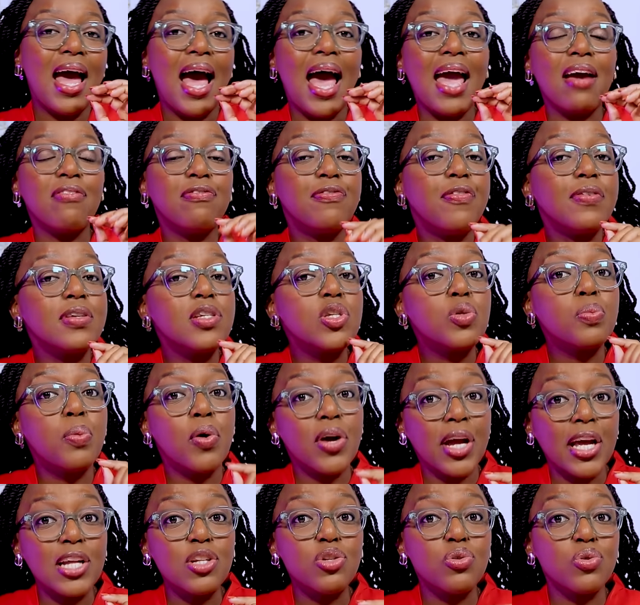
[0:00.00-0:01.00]
I have
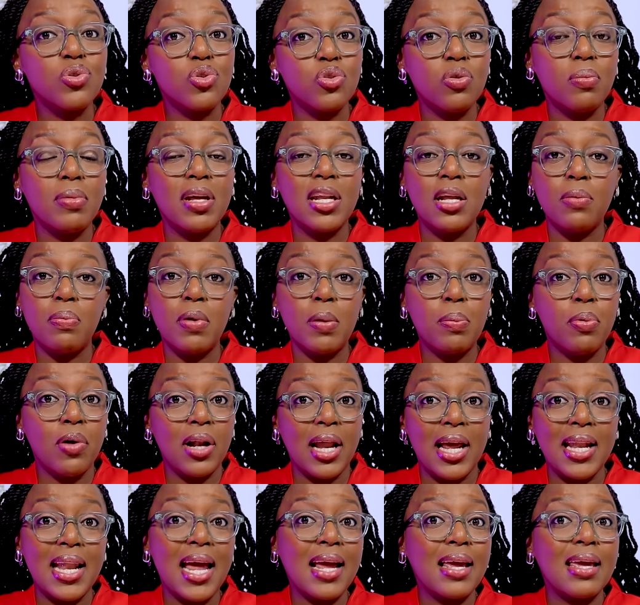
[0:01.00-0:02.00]
spoken to so many people
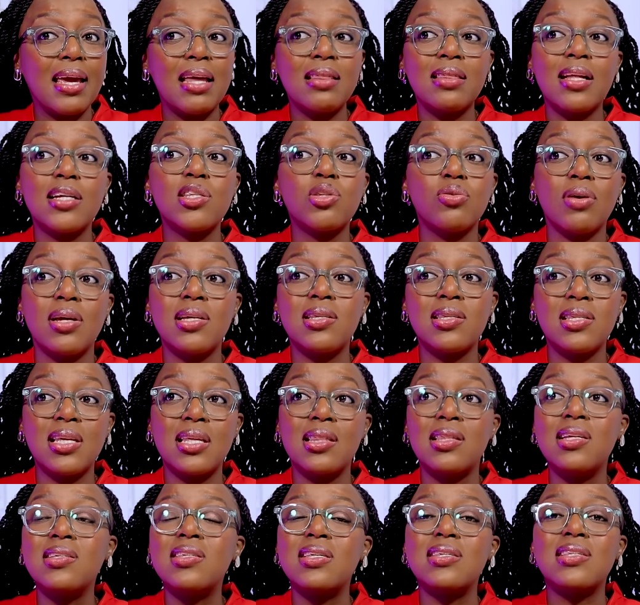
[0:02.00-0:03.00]
and again that's why I
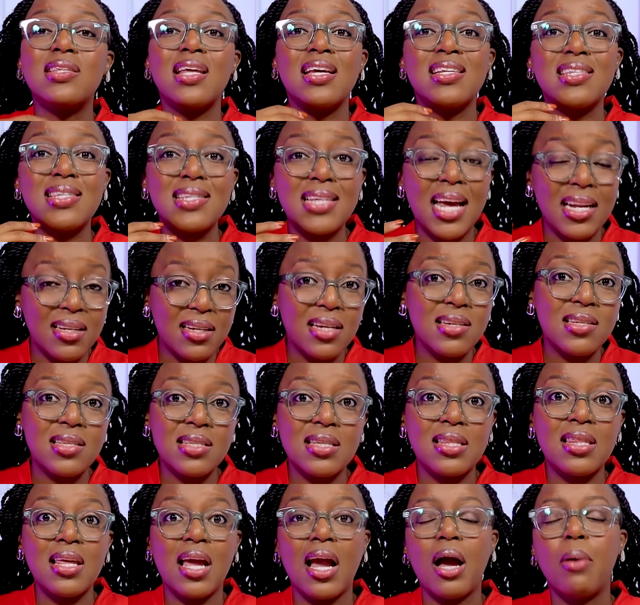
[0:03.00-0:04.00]
say this is the
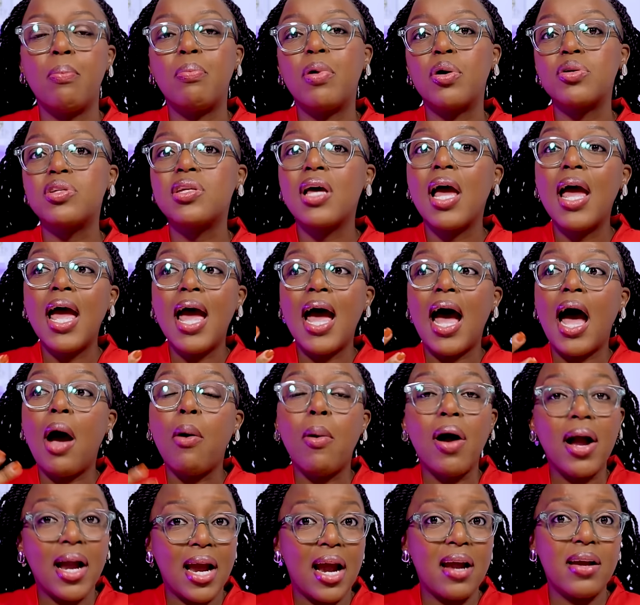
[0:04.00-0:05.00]
saddest thing about
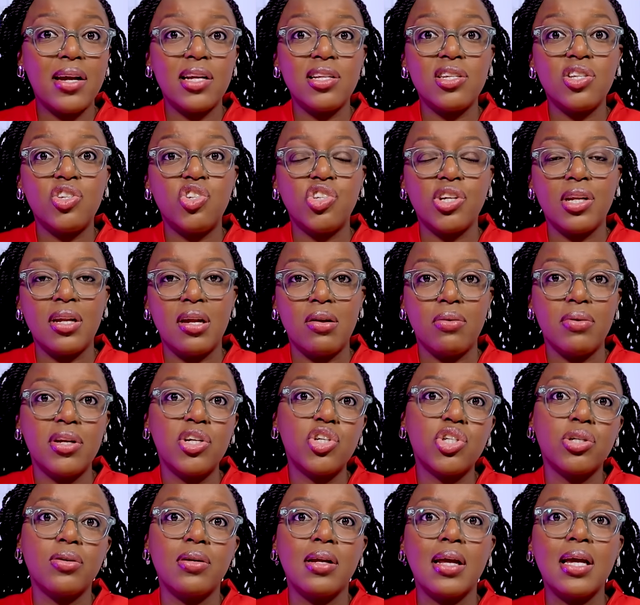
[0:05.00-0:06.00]
our current
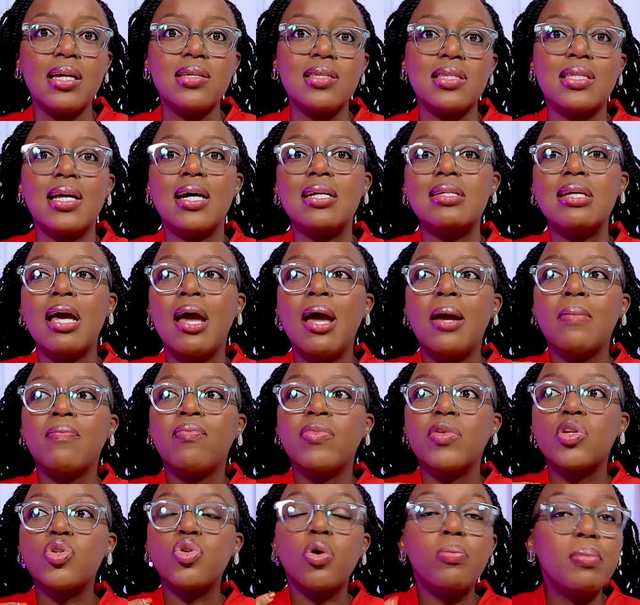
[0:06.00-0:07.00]
generation is that
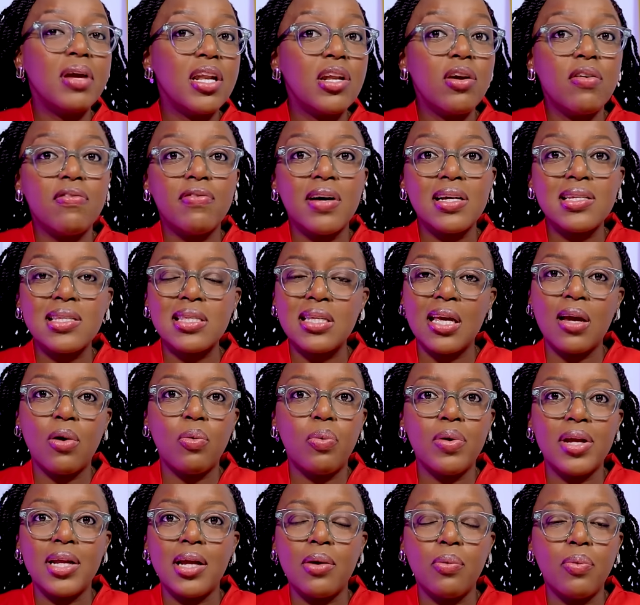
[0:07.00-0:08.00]
so many of us
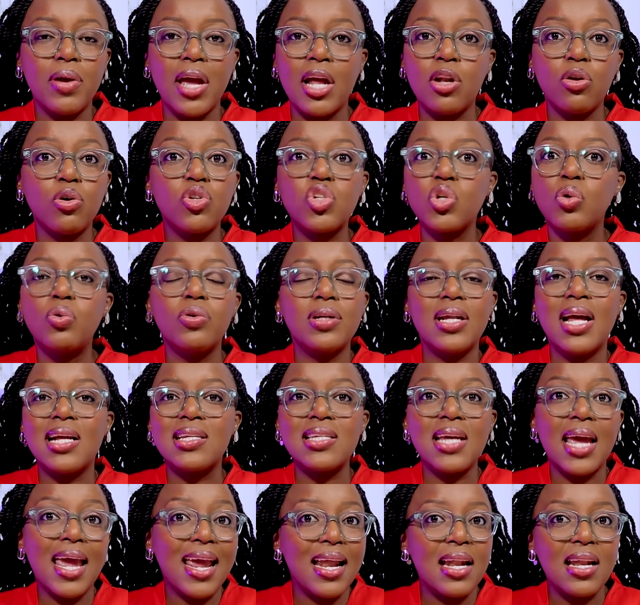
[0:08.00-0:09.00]
think we we are not good
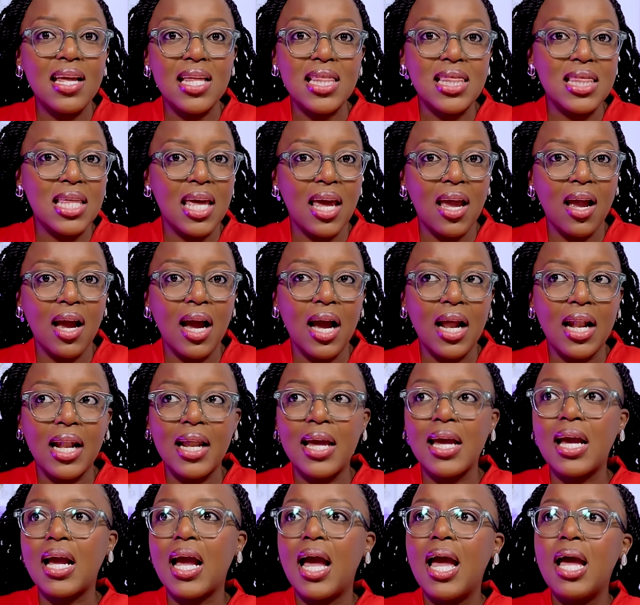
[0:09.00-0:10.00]
at anything
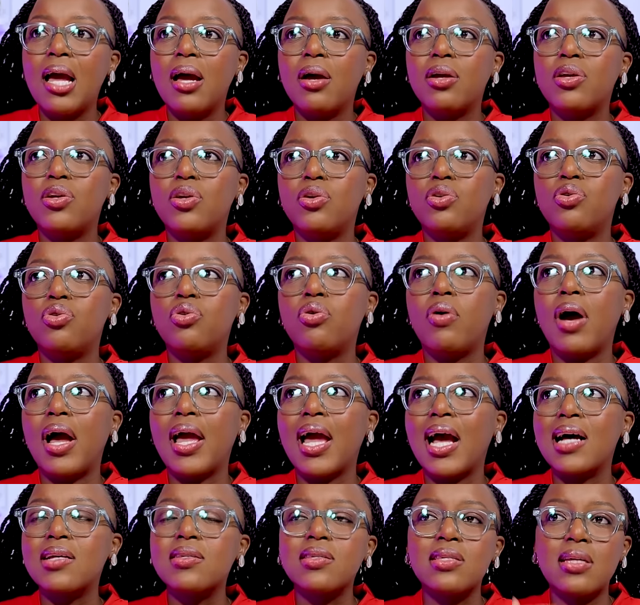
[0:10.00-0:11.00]
like you know
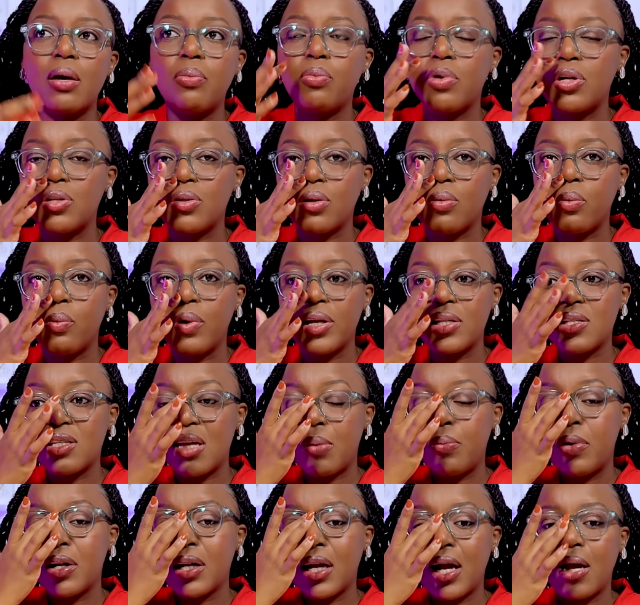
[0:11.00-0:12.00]
i ask someone when
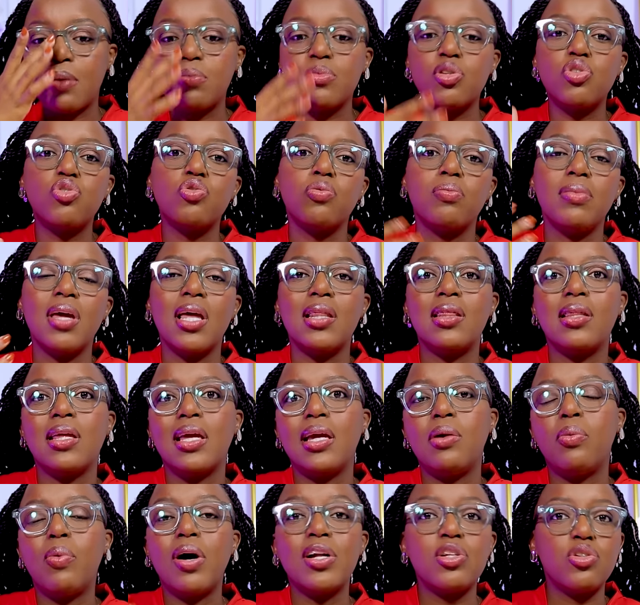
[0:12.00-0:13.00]
someone comes to me and
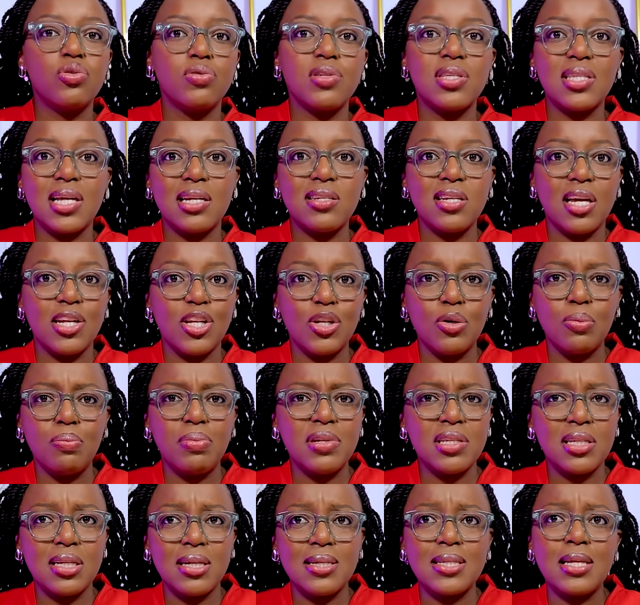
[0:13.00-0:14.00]
they want to start a new
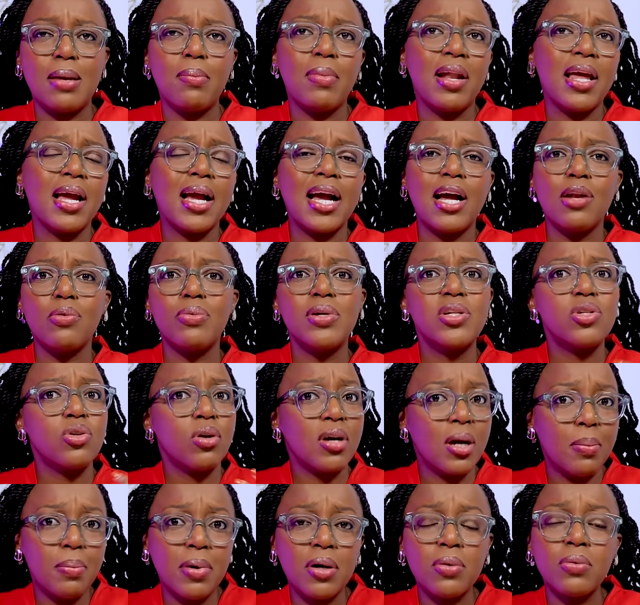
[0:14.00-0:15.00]
business i'm like can we
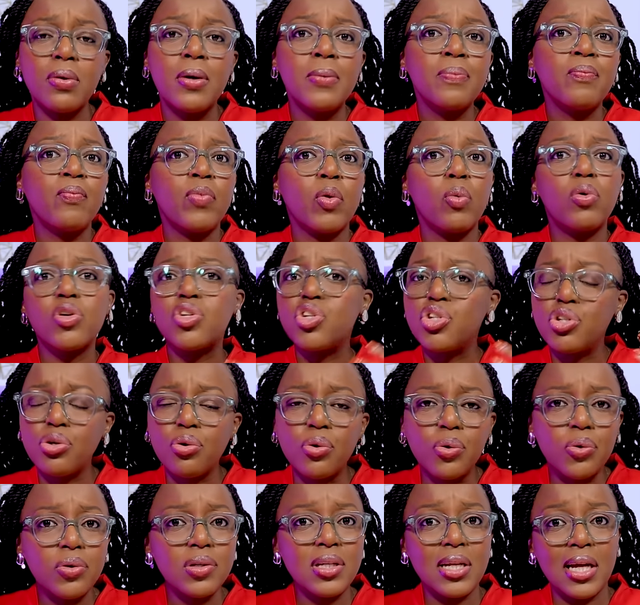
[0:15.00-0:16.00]
talk about what
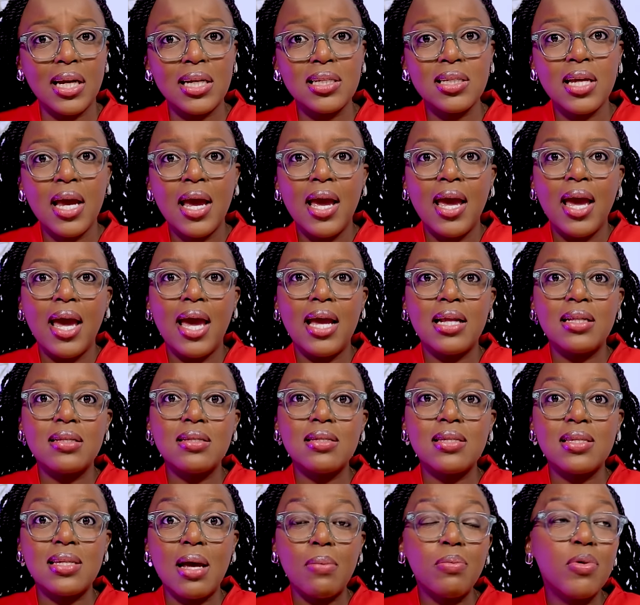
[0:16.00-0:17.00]
you're good at
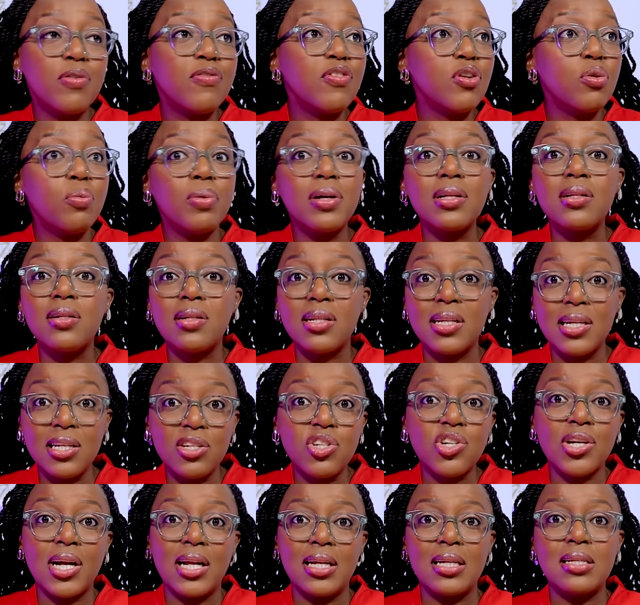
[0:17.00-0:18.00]
and some of you will
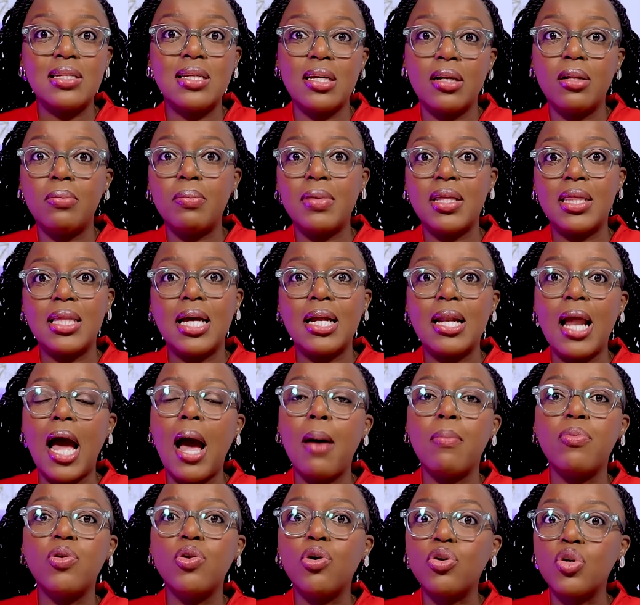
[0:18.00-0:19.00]
literally tell me that
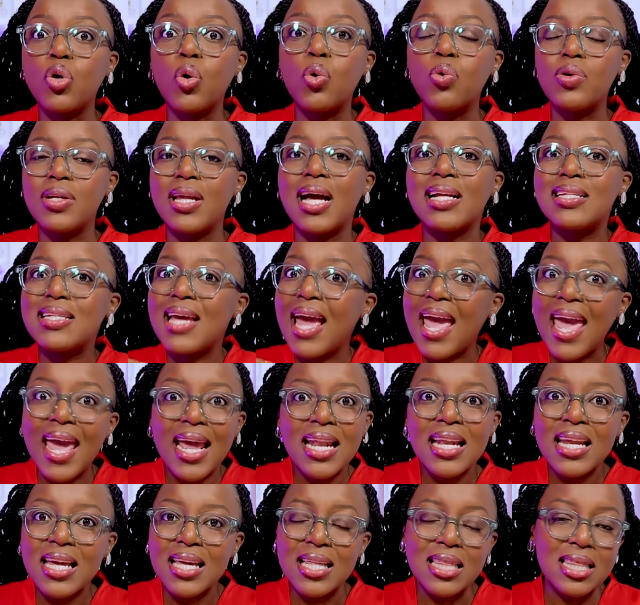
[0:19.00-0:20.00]
i'm not good at
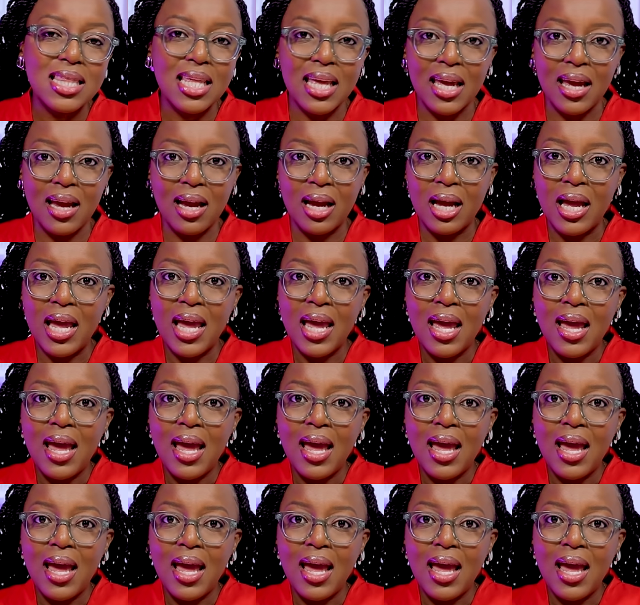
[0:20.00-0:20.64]
anything